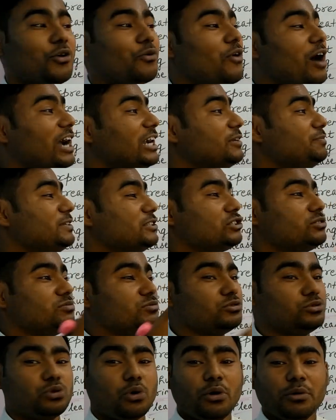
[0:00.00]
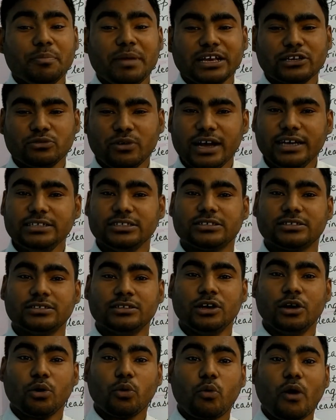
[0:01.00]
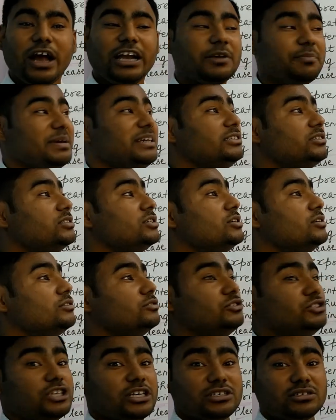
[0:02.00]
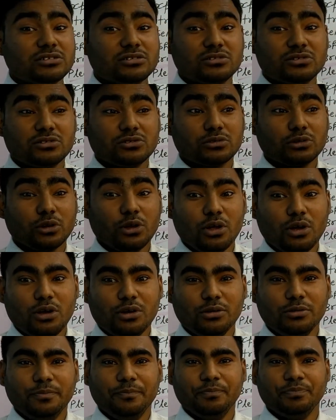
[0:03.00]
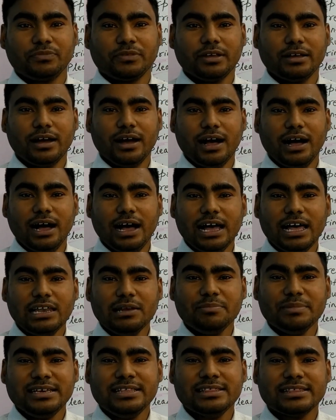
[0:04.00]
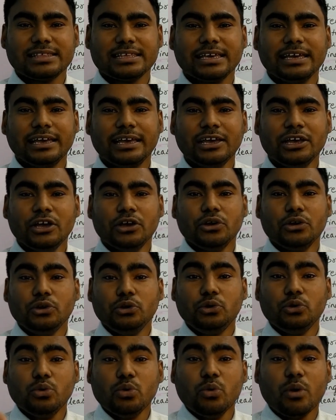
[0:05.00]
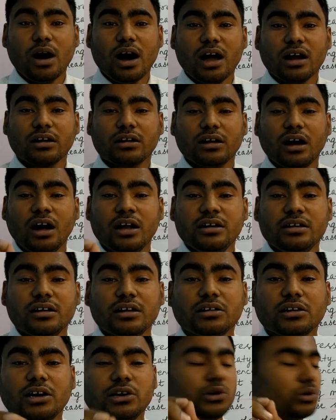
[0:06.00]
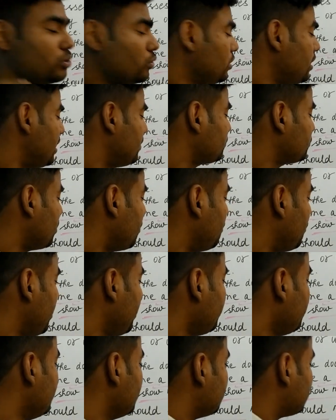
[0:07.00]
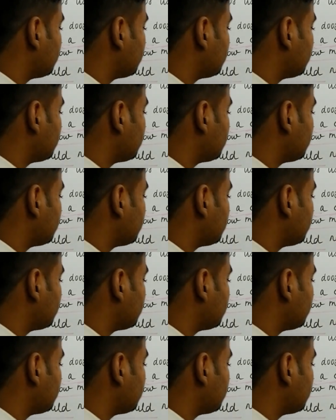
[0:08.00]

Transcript: Quiet means don't make noise. Quiet means just slow. All means say you are under control of somewhere.